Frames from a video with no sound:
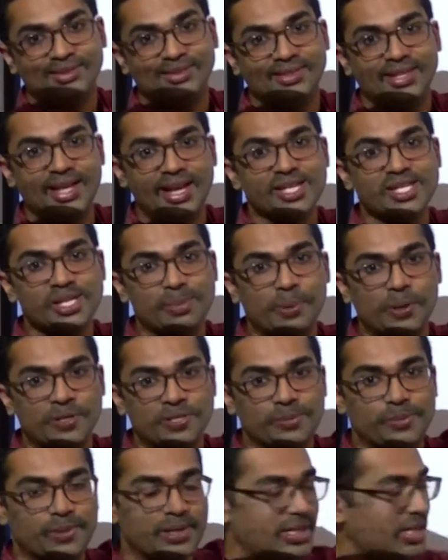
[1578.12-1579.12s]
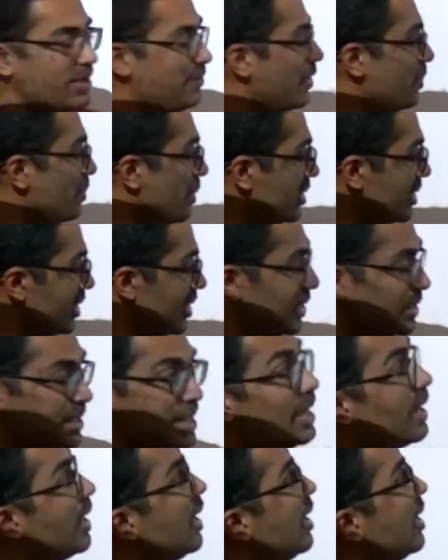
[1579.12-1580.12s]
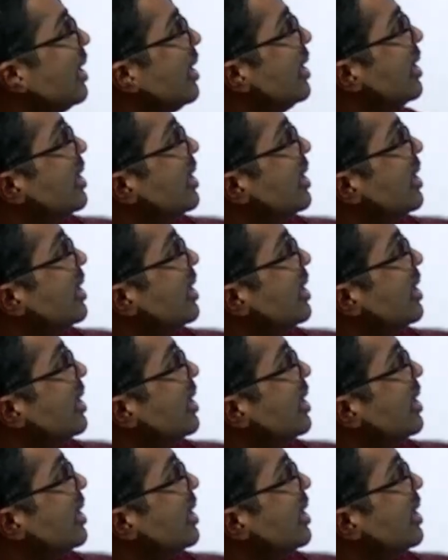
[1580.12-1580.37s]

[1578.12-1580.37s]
That is a possibility. If the person is here,